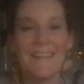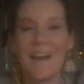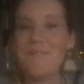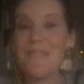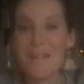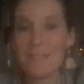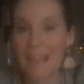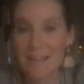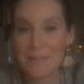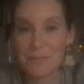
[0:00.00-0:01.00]
I've never
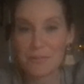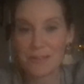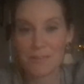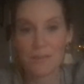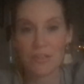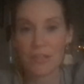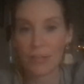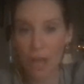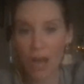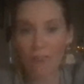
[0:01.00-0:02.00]
cancelled a
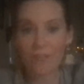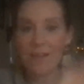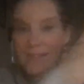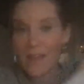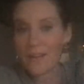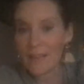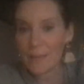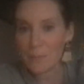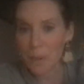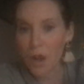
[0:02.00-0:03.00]
transmission. I found out
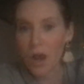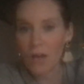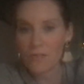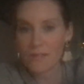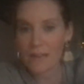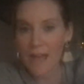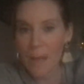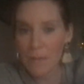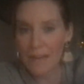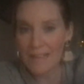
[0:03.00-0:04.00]
Liam passed, and an
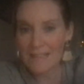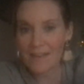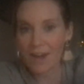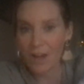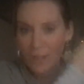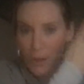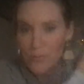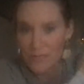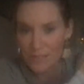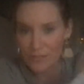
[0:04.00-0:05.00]
hour later, I'd
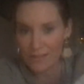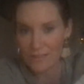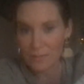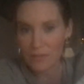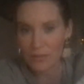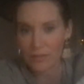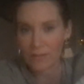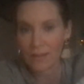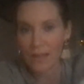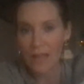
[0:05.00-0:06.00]
hosted a transmission.
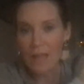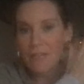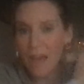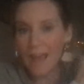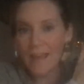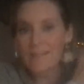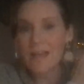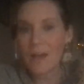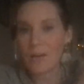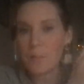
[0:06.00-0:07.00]
That is
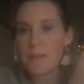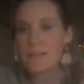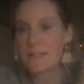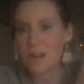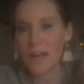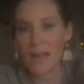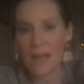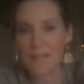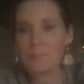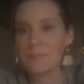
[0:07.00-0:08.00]
how committed I
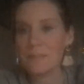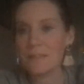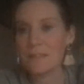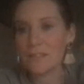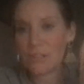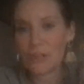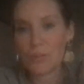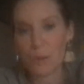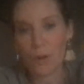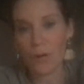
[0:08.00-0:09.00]
am to you
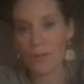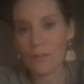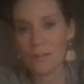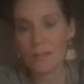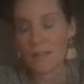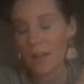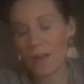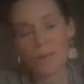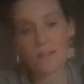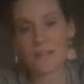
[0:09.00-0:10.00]
lot. Like,
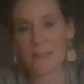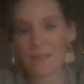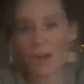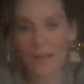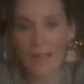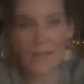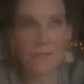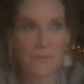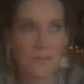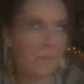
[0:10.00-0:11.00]
honestly, if I
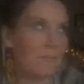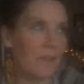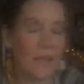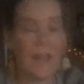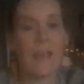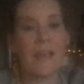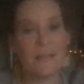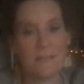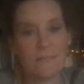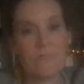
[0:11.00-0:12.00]
cancel something, it
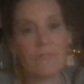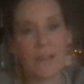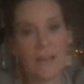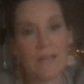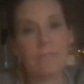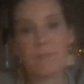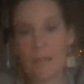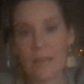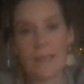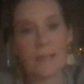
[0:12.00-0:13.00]
is really,
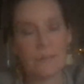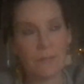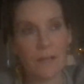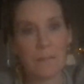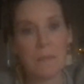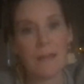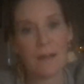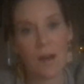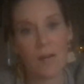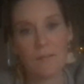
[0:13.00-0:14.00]
really like
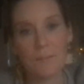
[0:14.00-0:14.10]
mega.